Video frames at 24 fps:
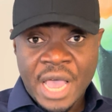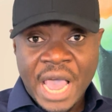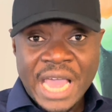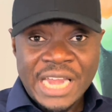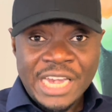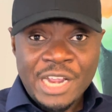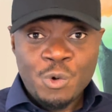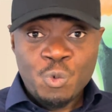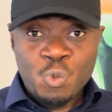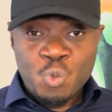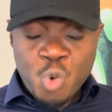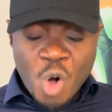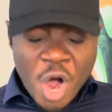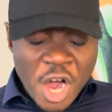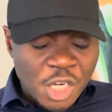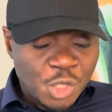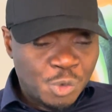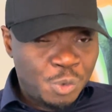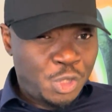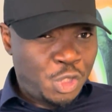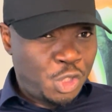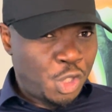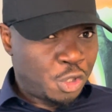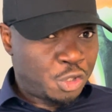And it
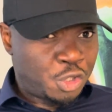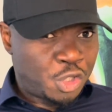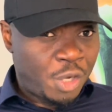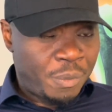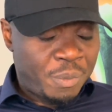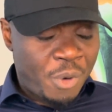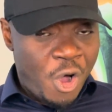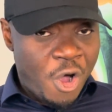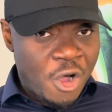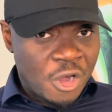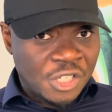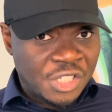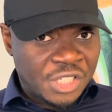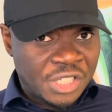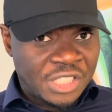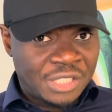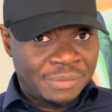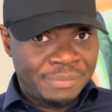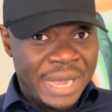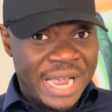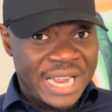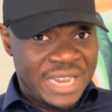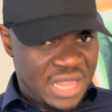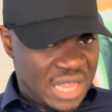works with your
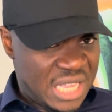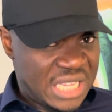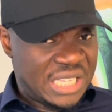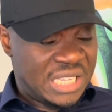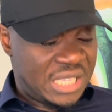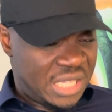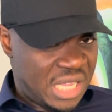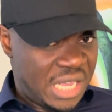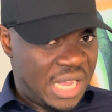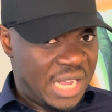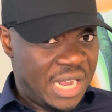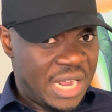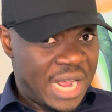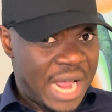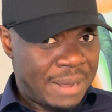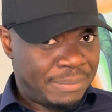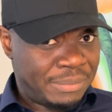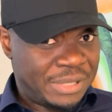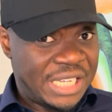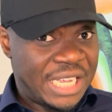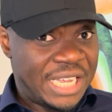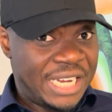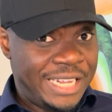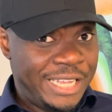subconscious mind. This thing
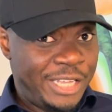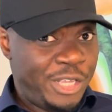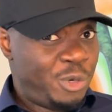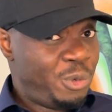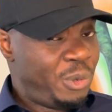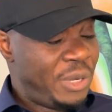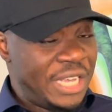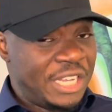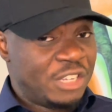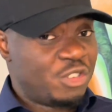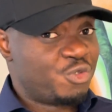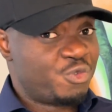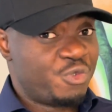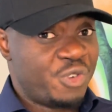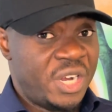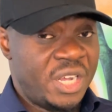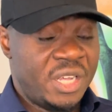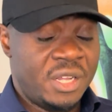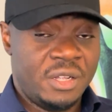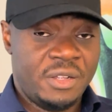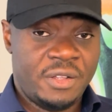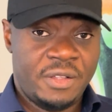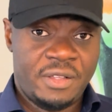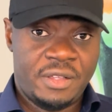I'm telling you is
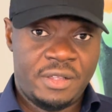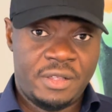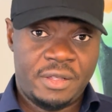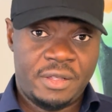real.